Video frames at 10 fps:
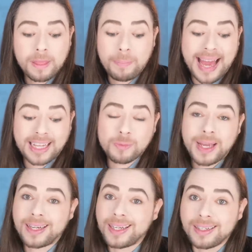The bag is
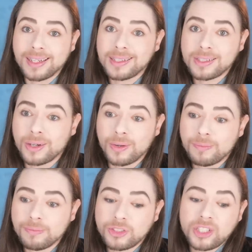made in Italy,
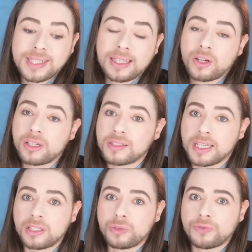so she said they're going to
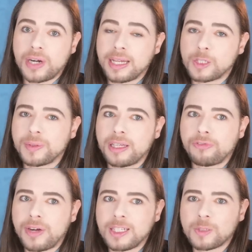send it to France, but
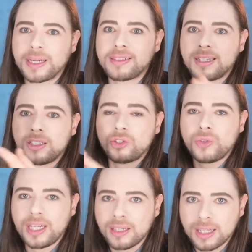then France might send it
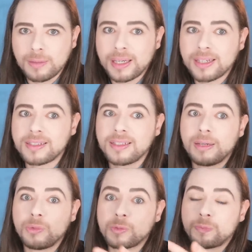to Italy because
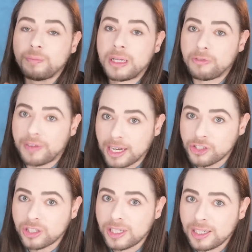it was
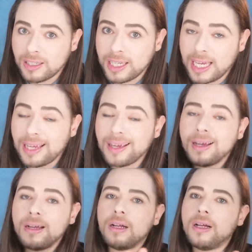manufactured in Italy.
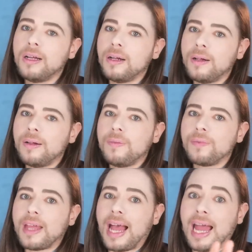
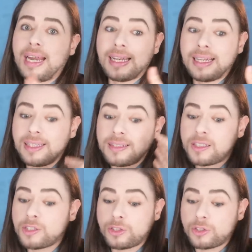And
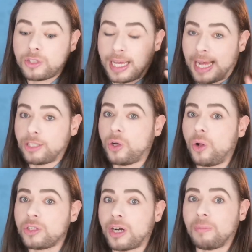this is, and I
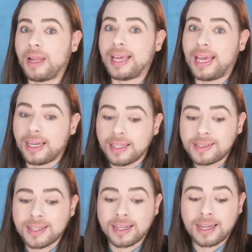told her, I'm like, hey,
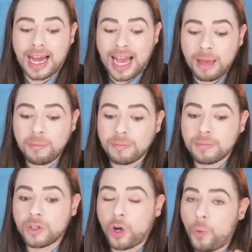listen,
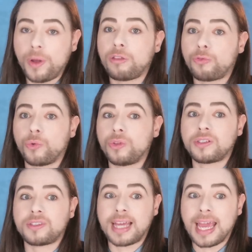I'm going through
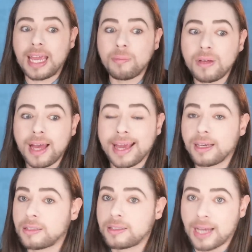the same
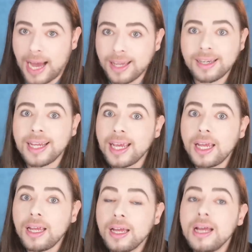
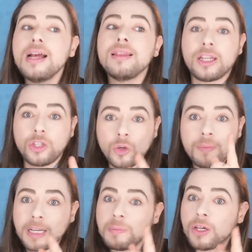anxiety that
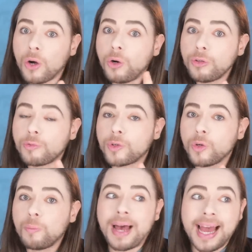you made me go
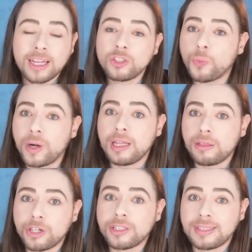through back in
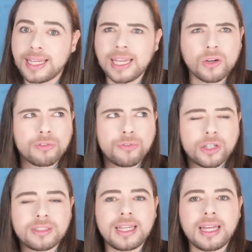2013 or
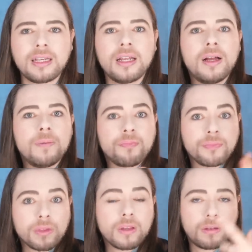14.
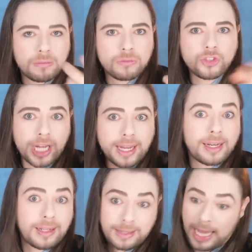Check
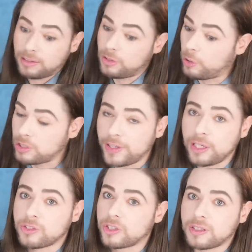that, those
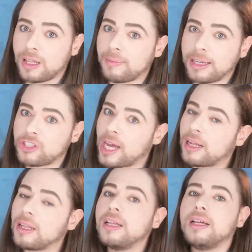videos are still on my
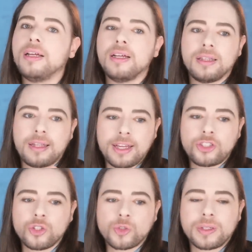channel. The
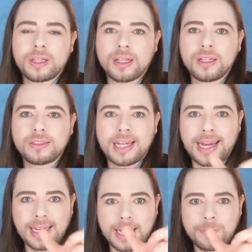issues with the little
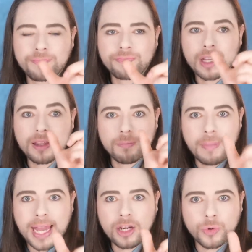tiny, the
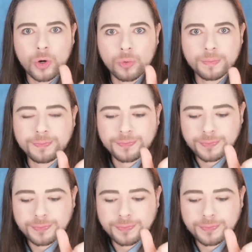micro